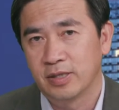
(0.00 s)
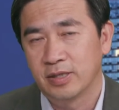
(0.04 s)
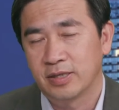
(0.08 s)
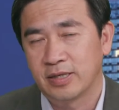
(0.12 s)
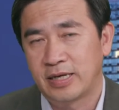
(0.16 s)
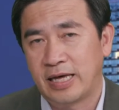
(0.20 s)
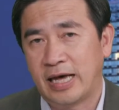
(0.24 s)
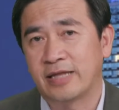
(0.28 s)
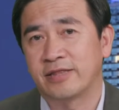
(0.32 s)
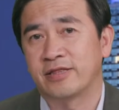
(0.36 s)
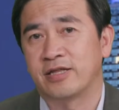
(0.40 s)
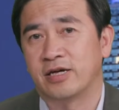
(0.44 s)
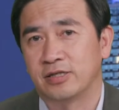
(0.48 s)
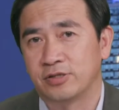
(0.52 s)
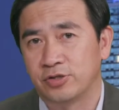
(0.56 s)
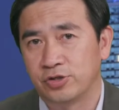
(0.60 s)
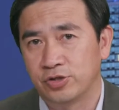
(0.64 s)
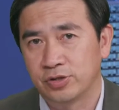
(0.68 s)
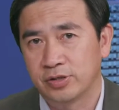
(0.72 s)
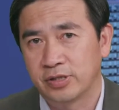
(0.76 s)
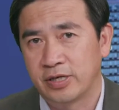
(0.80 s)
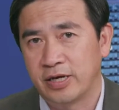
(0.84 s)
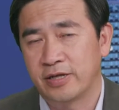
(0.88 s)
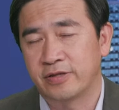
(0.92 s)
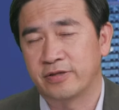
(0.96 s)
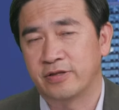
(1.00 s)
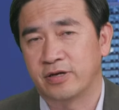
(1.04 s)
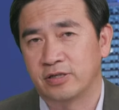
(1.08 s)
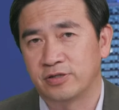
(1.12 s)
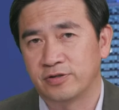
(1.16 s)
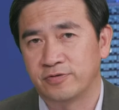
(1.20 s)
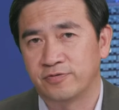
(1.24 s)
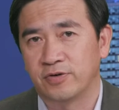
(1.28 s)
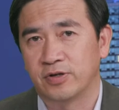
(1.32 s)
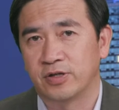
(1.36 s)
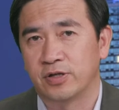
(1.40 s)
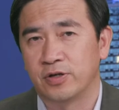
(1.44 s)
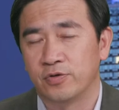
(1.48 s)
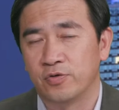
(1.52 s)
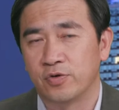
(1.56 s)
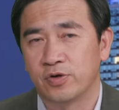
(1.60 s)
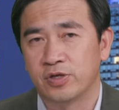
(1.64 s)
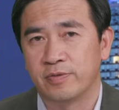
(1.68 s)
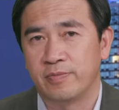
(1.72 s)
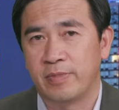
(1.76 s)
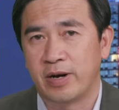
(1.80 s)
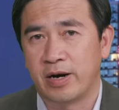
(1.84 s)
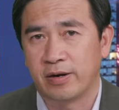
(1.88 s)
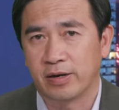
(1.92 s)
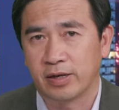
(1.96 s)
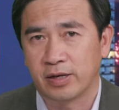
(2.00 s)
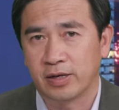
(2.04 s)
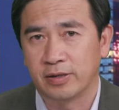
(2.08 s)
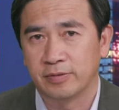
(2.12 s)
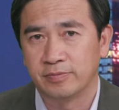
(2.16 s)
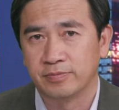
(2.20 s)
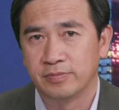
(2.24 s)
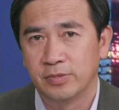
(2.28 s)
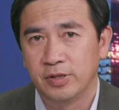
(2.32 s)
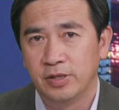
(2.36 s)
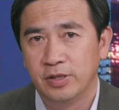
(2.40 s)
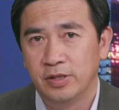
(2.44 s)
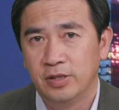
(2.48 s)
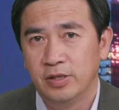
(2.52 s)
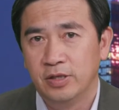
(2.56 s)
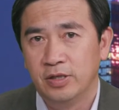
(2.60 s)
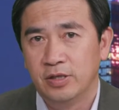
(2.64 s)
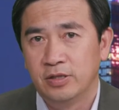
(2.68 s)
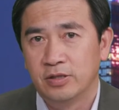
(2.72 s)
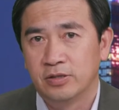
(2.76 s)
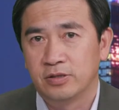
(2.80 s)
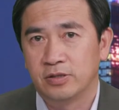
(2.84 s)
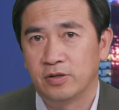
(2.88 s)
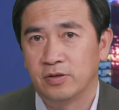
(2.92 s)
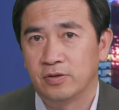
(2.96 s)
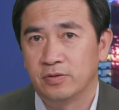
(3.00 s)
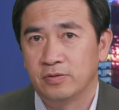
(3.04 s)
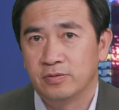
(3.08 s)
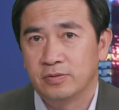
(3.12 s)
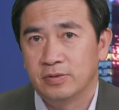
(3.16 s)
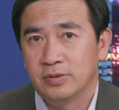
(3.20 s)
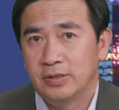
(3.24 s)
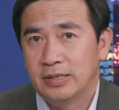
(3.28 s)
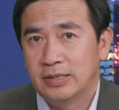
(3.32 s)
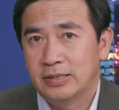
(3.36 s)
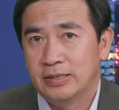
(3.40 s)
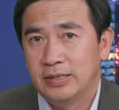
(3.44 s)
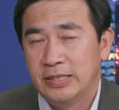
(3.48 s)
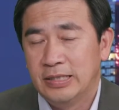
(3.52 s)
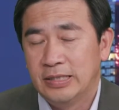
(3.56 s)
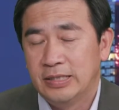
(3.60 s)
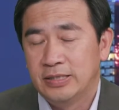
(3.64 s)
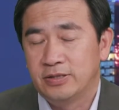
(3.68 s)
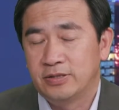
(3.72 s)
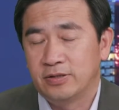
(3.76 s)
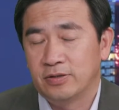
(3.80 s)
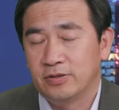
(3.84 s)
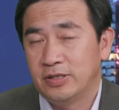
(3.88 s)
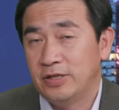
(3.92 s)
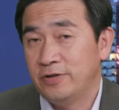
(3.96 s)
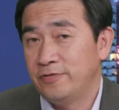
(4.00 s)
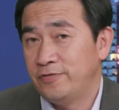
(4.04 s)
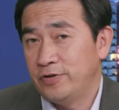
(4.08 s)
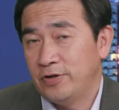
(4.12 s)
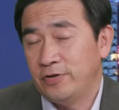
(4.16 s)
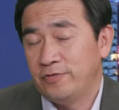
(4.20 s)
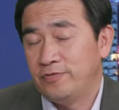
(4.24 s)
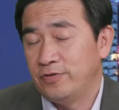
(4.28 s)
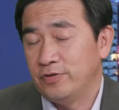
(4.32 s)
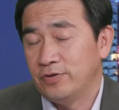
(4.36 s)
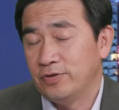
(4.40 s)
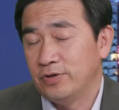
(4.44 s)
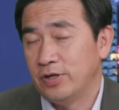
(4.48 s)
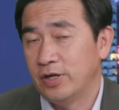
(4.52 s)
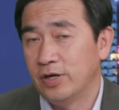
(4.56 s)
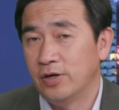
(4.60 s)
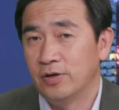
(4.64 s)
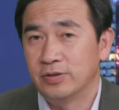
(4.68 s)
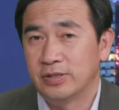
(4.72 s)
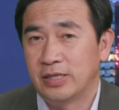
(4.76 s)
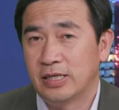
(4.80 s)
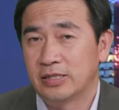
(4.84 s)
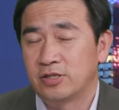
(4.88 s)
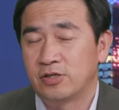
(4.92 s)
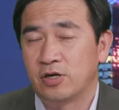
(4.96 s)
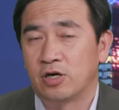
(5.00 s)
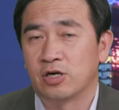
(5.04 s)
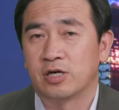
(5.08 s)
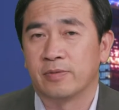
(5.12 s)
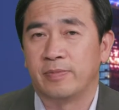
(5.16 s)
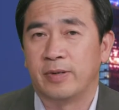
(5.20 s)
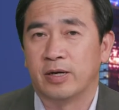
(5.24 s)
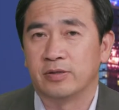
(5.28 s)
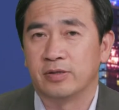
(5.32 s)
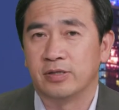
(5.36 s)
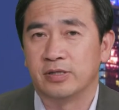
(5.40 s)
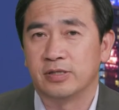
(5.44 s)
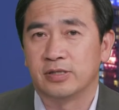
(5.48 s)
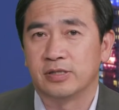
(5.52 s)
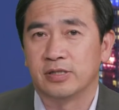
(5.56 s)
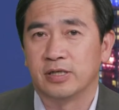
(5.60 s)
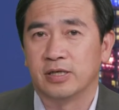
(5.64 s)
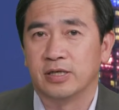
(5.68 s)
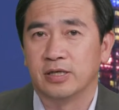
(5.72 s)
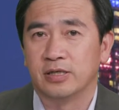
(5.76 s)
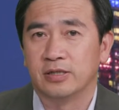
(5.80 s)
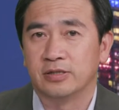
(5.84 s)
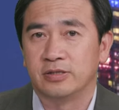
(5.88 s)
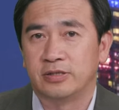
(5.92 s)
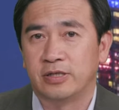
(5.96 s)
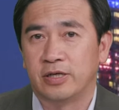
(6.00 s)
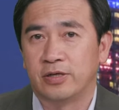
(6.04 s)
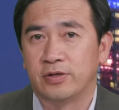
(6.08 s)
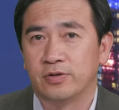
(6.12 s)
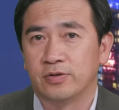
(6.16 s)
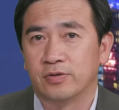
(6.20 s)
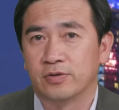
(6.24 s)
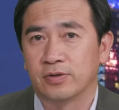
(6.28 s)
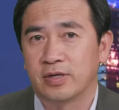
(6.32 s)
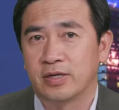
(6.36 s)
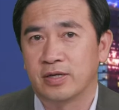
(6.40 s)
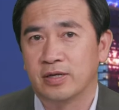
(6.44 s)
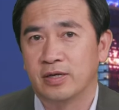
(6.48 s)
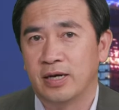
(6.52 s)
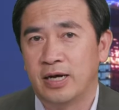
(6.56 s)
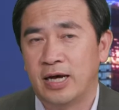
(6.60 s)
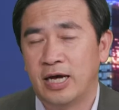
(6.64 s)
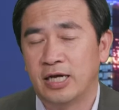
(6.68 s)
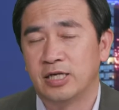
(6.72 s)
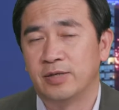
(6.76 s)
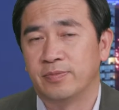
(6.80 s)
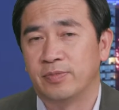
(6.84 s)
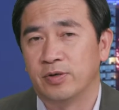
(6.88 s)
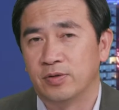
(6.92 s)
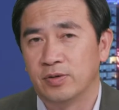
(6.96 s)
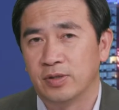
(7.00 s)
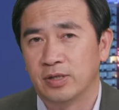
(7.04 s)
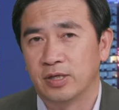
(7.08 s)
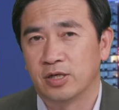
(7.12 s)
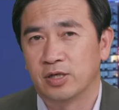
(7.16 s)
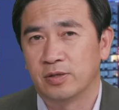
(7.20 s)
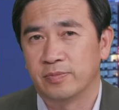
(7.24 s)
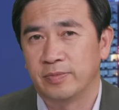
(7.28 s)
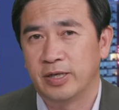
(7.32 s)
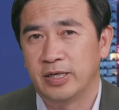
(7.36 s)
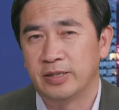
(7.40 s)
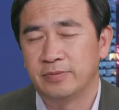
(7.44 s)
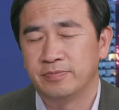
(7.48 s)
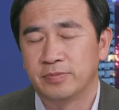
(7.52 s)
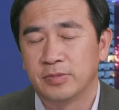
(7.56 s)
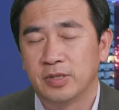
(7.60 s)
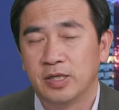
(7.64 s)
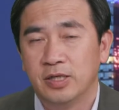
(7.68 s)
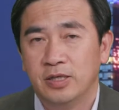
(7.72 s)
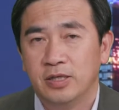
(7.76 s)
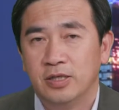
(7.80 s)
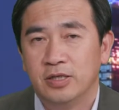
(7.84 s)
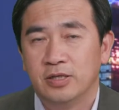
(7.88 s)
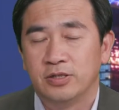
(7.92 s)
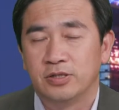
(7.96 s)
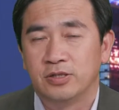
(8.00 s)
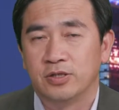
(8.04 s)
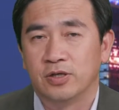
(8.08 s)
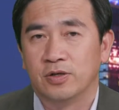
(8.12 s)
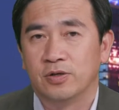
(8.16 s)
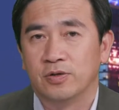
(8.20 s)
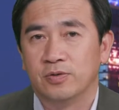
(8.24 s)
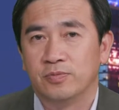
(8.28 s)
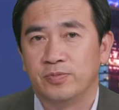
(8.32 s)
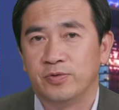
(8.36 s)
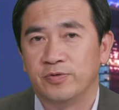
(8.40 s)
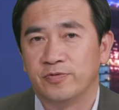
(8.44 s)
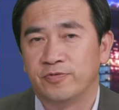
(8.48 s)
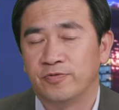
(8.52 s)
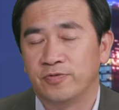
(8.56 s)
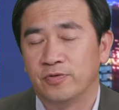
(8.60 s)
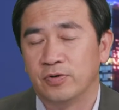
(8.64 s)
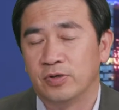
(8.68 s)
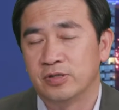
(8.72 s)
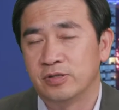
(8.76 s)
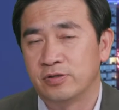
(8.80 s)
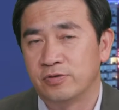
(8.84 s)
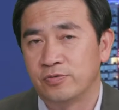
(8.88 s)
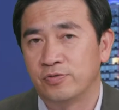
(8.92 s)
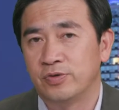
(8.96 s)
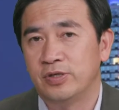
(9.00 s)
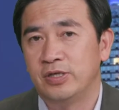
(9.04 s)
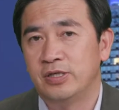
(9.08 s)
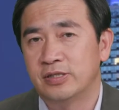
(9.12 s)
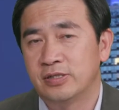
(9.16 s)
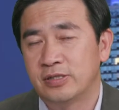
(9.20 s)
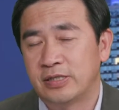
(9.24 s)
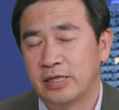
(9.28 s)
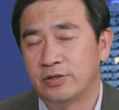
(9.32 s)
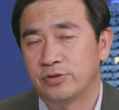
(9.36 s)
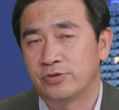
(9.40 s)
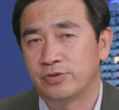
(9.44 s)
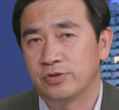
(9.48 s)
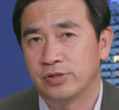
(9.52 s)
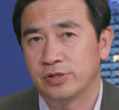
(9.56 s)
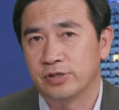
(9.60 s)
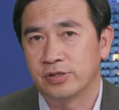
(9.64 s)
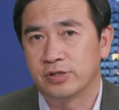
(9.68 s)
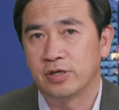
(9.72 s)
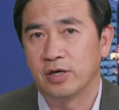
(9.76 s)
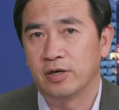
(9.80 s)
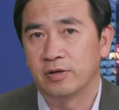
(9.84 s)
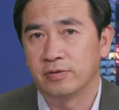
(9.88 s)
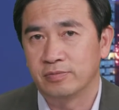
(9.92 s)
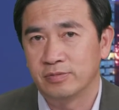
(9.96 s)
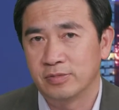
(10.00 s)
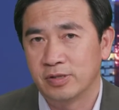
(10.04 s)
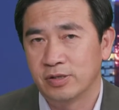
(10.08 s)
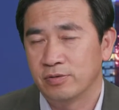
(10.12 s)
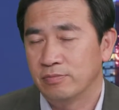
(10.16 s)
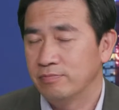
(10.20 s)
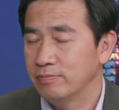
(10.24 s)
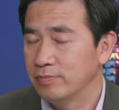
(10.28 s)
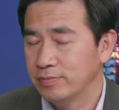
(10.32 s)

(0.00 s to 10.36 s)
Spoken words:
Carthage from the North America. So if you know, let's talk about this General Hannibal a little bit. So before 3 centuries of